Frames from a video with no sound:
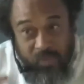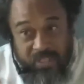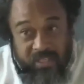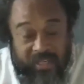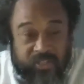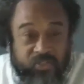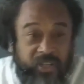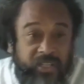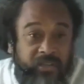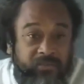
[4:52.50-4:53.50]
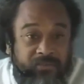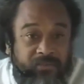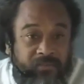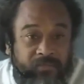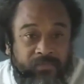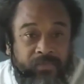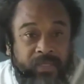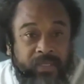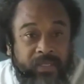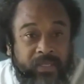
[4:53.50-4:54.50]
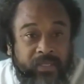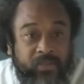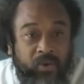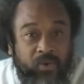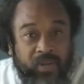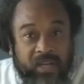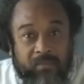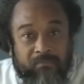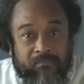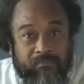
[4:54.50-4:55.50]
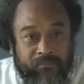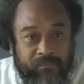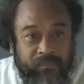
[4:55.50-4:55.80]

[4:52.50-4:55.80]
was not strong enough to overcome.